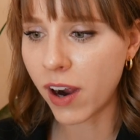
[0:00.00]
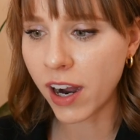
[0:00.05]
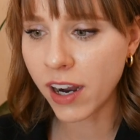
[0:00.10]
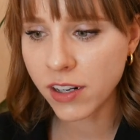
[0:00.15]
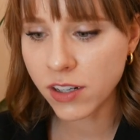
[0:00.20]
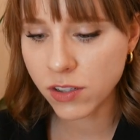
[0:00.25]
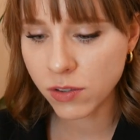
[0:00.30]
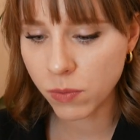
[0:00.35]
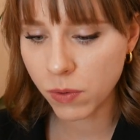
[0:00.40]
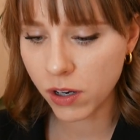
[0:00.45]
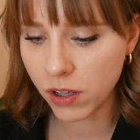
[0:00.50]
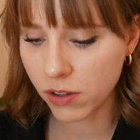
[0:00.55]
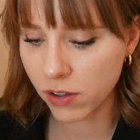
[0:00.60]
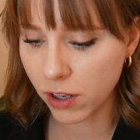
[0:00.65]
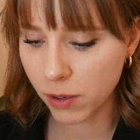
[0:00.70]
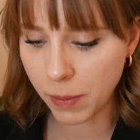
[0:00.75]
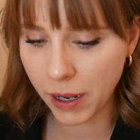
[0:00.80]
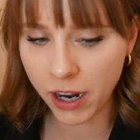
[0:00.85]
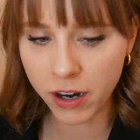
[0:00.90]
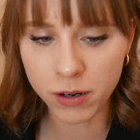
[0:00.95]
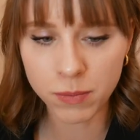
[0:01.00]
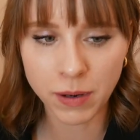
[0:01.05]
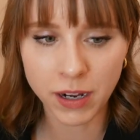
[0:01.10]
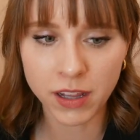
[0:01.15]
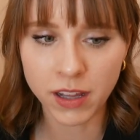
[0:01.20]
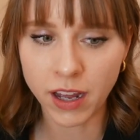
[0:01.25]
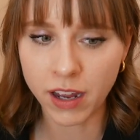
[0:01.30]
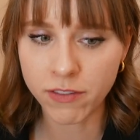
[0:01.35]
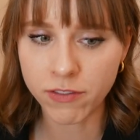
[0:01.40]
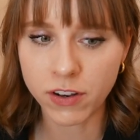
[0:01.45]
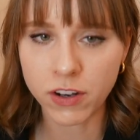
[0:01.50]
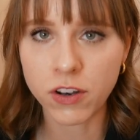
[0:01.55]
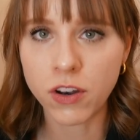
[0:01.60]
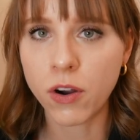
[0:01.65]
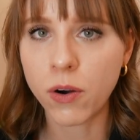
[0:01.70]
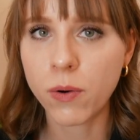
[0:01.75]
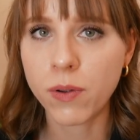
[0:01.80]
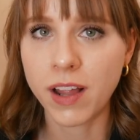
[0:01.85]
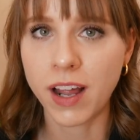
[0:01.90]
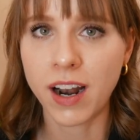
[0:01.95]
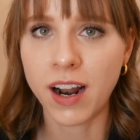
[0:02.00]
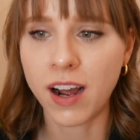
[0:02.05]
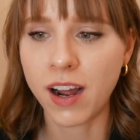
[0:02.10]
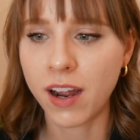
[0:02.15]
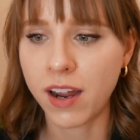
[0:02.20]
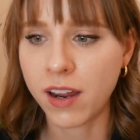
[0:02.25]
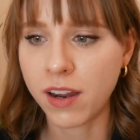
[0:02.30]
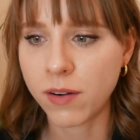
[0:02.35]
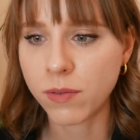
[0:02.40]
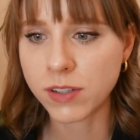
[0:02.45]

I just want to look back on my life and know that I